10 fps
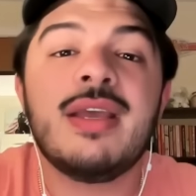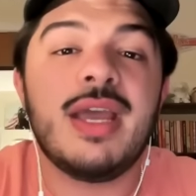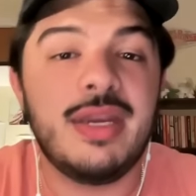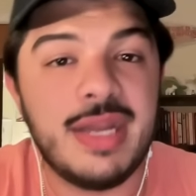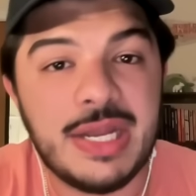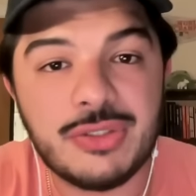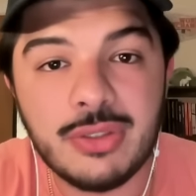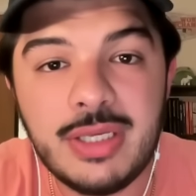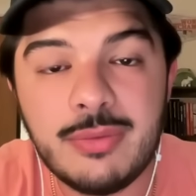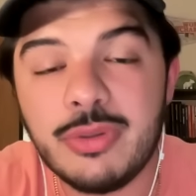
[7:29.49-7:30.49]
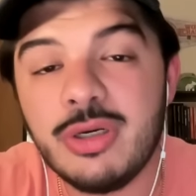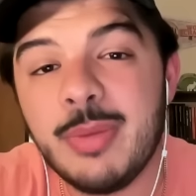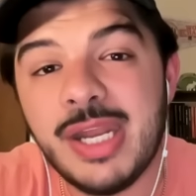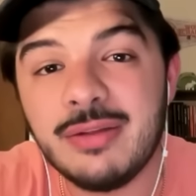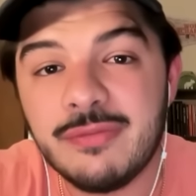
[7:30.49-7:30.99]
And naturally, when you're
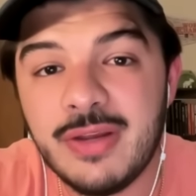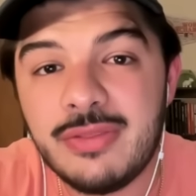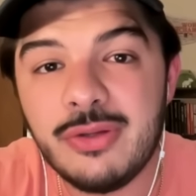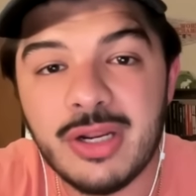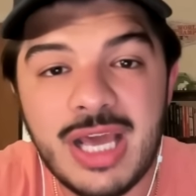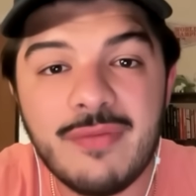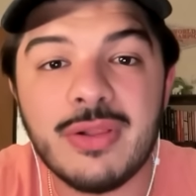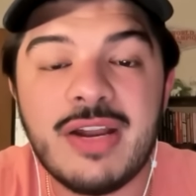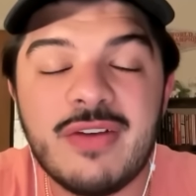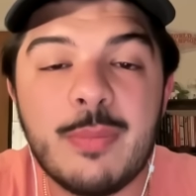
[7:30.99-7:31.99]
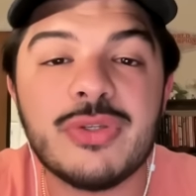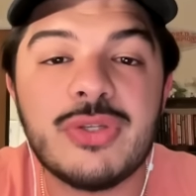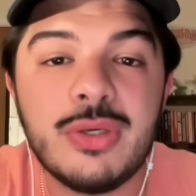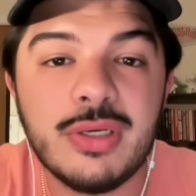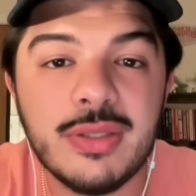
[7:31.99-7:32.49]
batting 5th, you're going to have a lot of
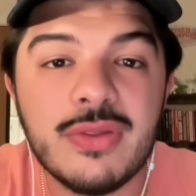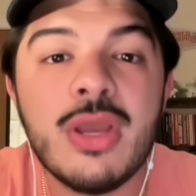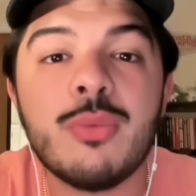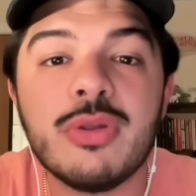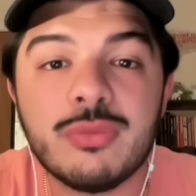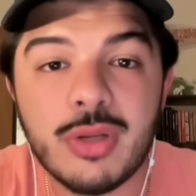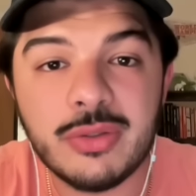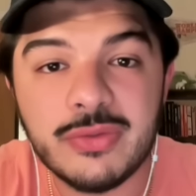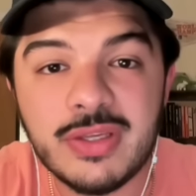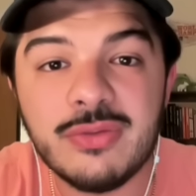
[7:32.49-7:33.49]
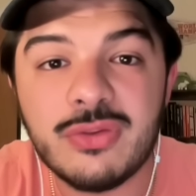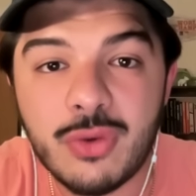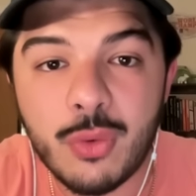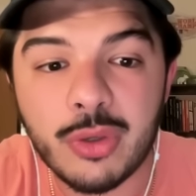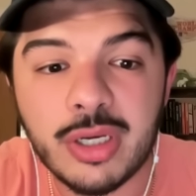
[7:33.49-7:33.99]
opportunities with runners in
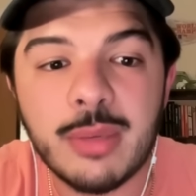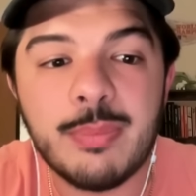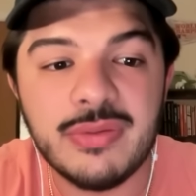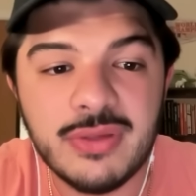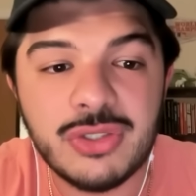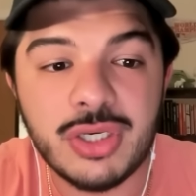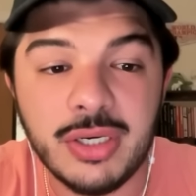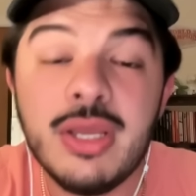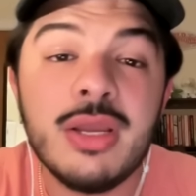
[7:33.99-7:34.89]
scoring position.